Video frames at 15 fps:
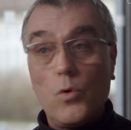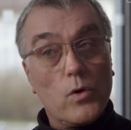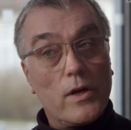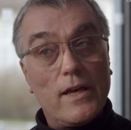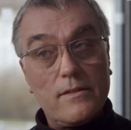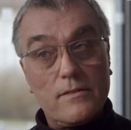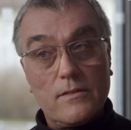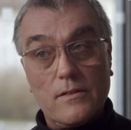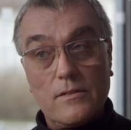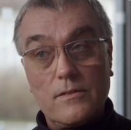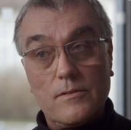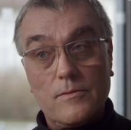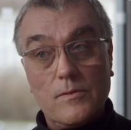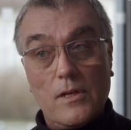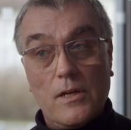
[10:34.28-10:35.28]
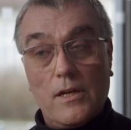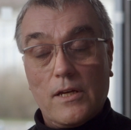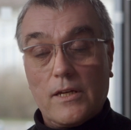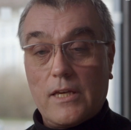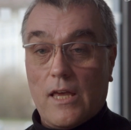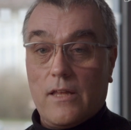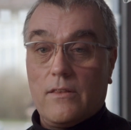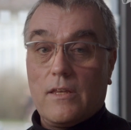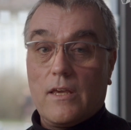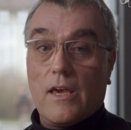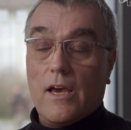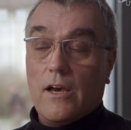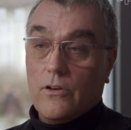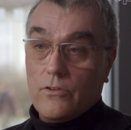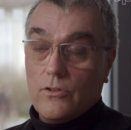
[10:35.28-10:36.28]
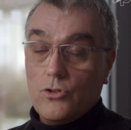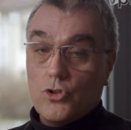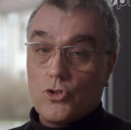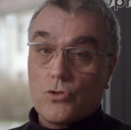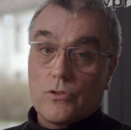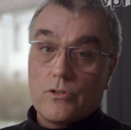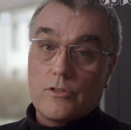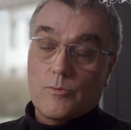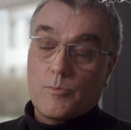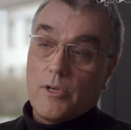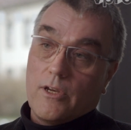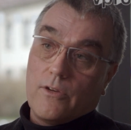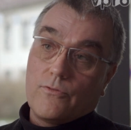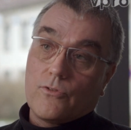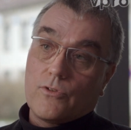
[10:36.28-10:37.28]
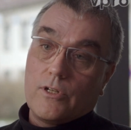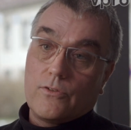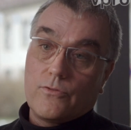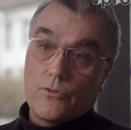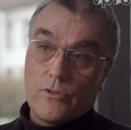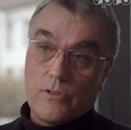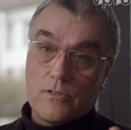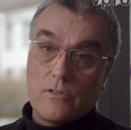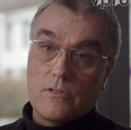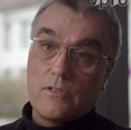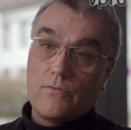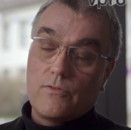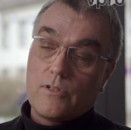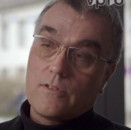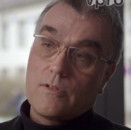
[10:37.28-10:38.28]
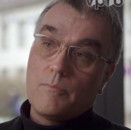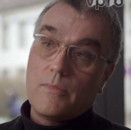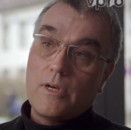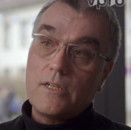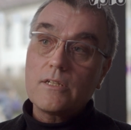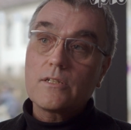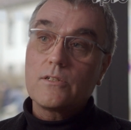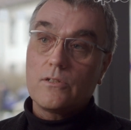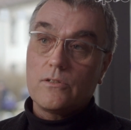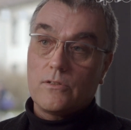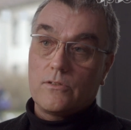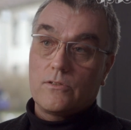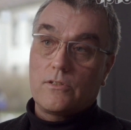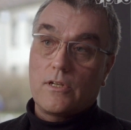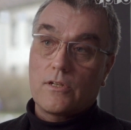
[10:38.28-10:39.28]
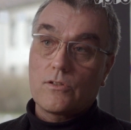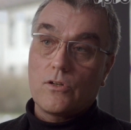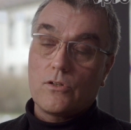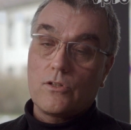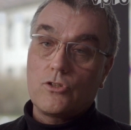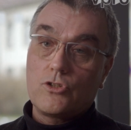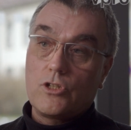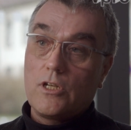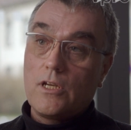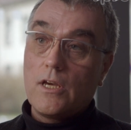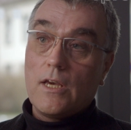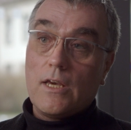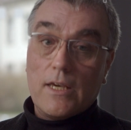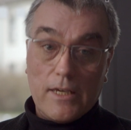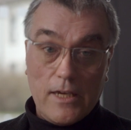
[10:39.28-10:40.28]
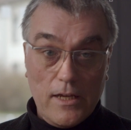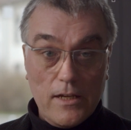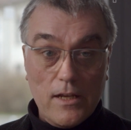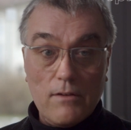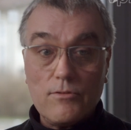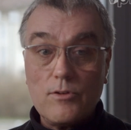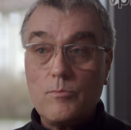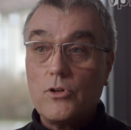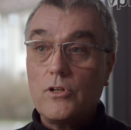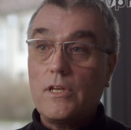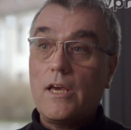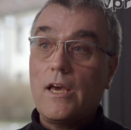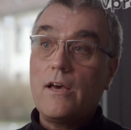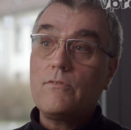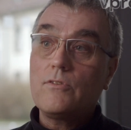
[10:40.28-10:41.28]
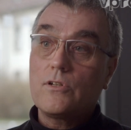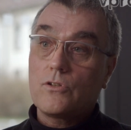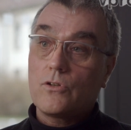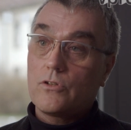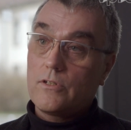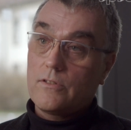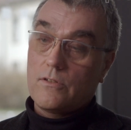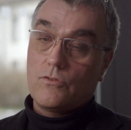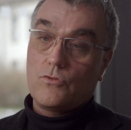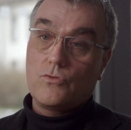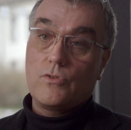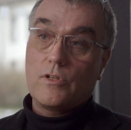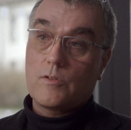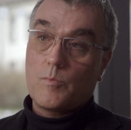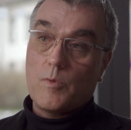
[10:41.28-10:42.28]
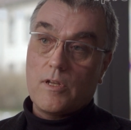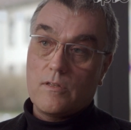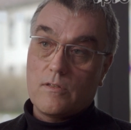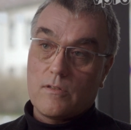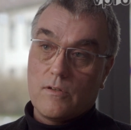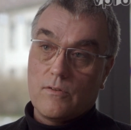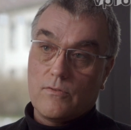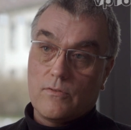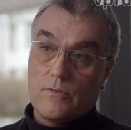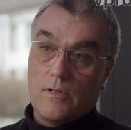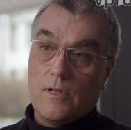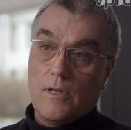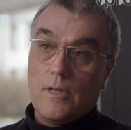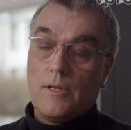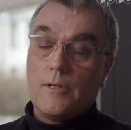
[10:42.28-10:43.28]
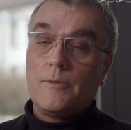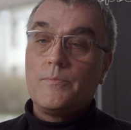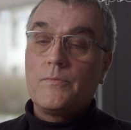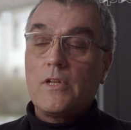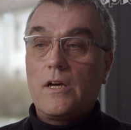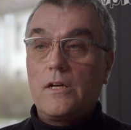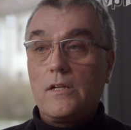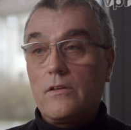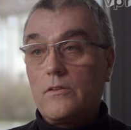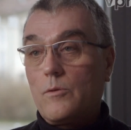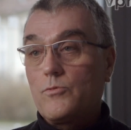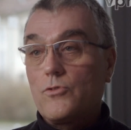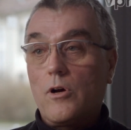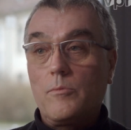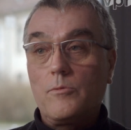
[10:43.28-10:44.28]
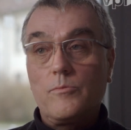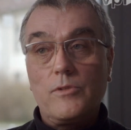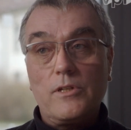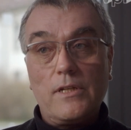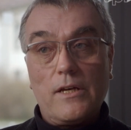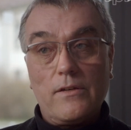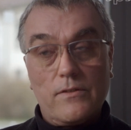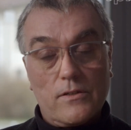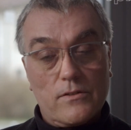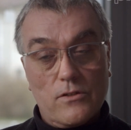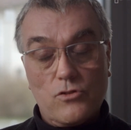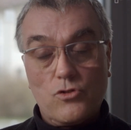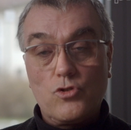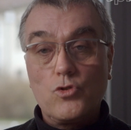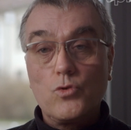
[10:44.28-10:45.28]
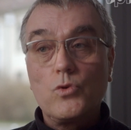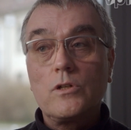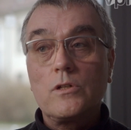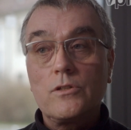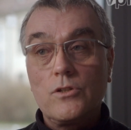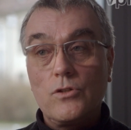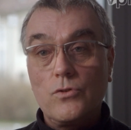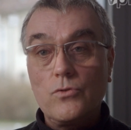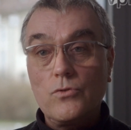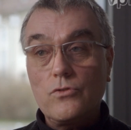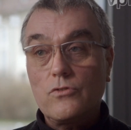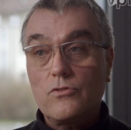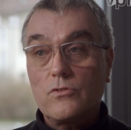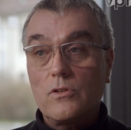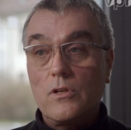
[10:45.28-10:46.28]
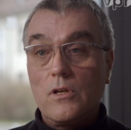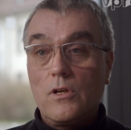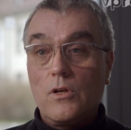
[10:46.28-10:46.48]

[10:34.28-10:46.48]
Who gets it? Can the health insurance pay for it? For instance, if it's a medical technology, can everybody have it, or is it too expensive? Another problem in ethics is dual use.